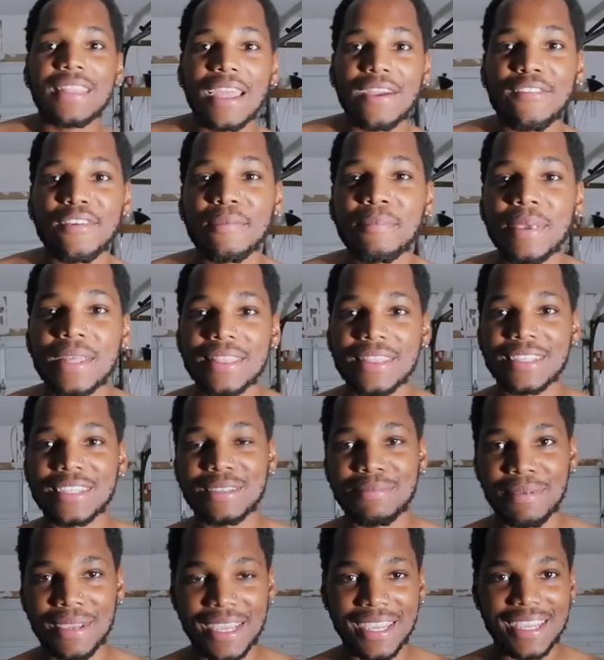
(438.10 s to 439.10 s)
never been this
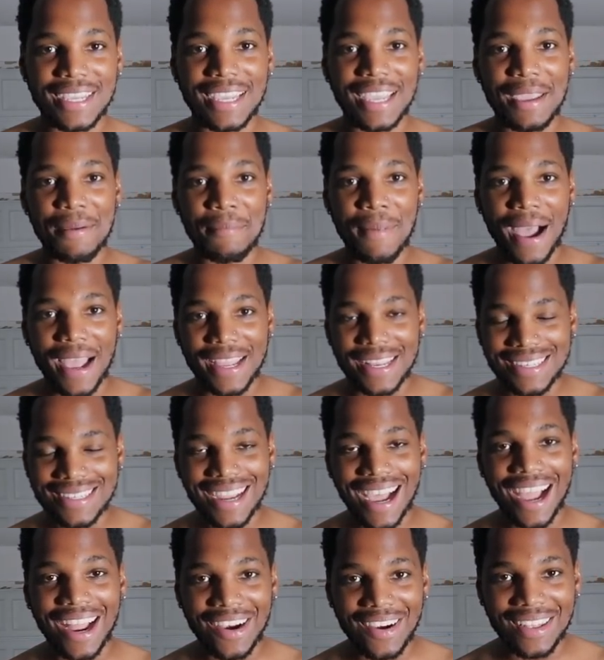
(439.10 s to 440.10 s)
big in my
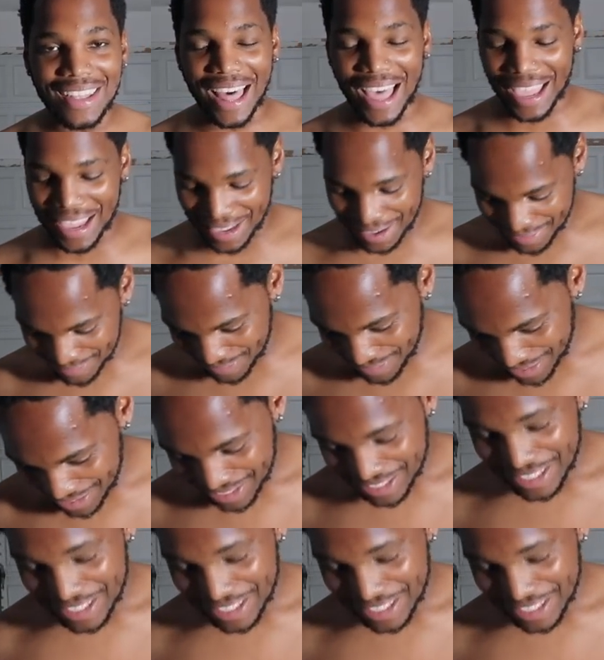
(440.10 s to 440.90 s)
entire life.